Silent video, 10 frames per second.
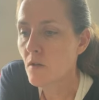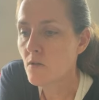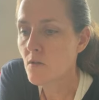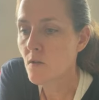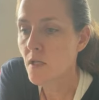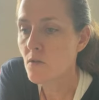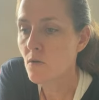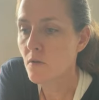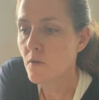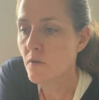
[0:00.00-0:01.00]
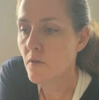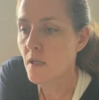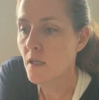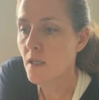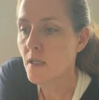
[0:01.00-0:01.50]
So that's a whole nother
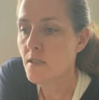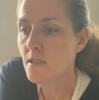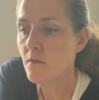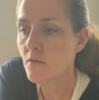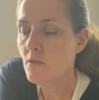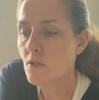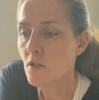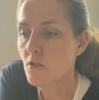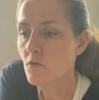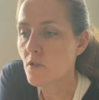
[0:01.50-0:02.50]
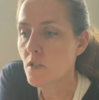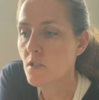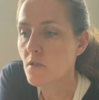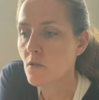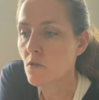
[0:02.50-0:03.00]
thing. And then stage 3,
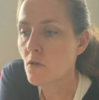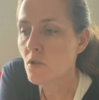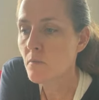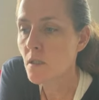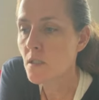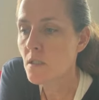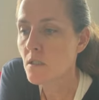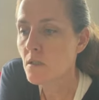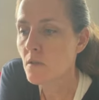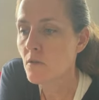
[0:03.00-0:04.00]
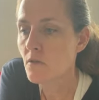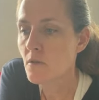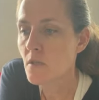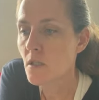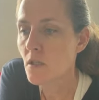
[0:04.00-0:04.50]
disillusionment, the third
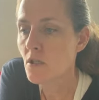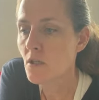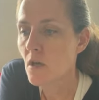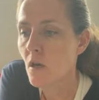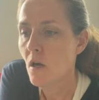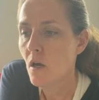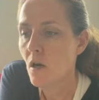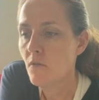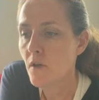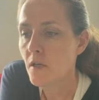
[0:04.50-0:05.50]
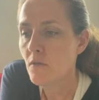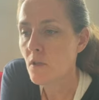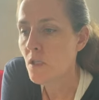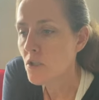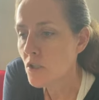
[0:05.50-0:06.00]
stage of any
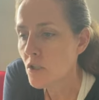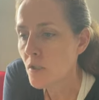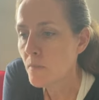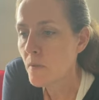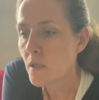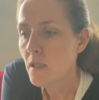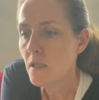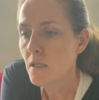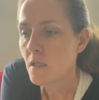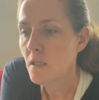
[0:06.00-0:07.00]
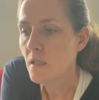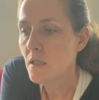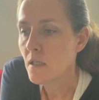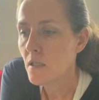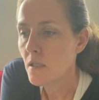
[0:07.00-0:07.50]
relationship.
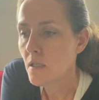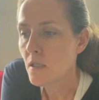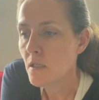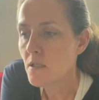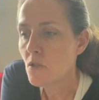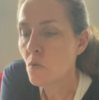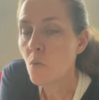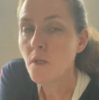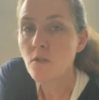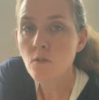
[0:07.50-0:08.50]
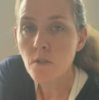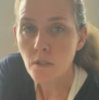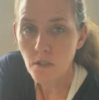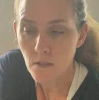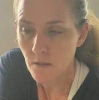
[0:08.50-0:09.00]
It's the winter
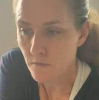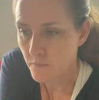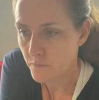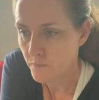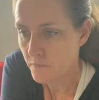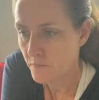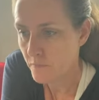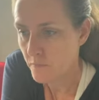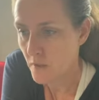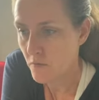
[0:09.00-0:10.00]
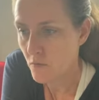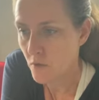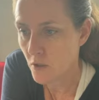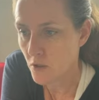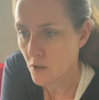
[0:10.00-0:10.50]
season of the
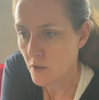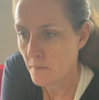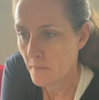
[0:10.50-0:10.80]
relationship.